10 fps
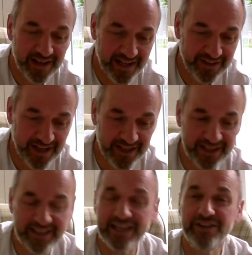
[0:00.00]
And
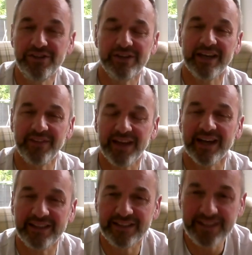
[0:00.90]
again, you get the
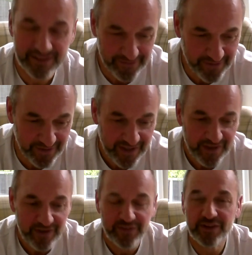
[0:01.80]
idea that
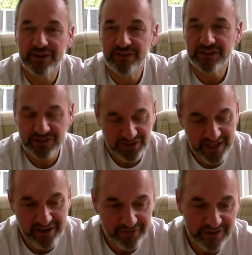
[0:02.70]
the
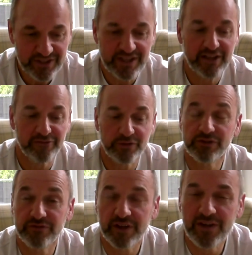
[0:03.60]
staff itself was
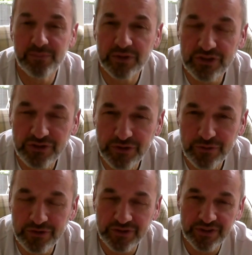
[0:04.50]
very much
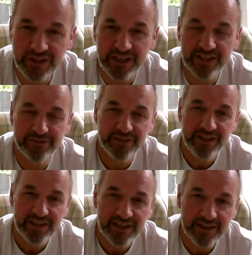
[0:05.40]
used to kind of
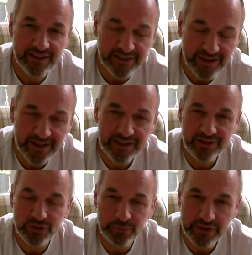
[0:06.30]
guide,
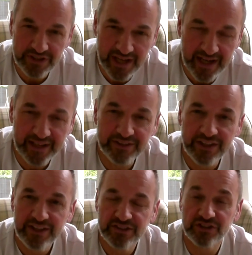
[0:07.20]
to protect,
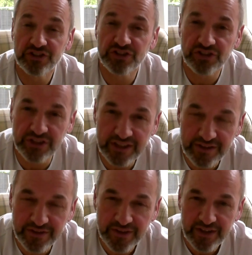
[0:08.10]
to
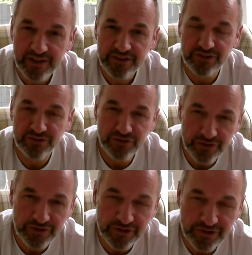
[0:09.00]
steer, to
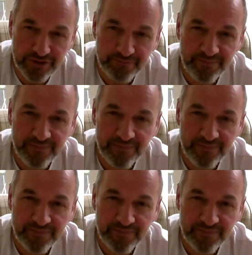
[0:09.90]
nurture.